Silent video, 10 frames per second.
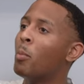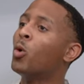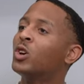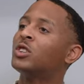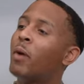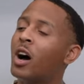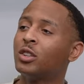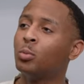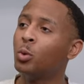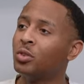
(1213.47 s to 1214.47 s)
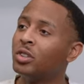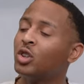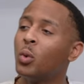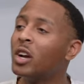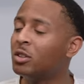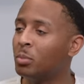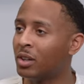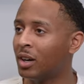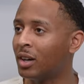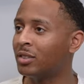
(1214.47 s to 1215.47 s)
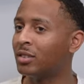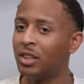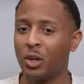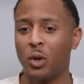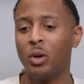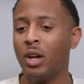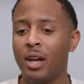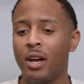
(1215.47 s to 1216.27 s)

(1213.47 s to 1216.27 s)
more responsible situation because, you know,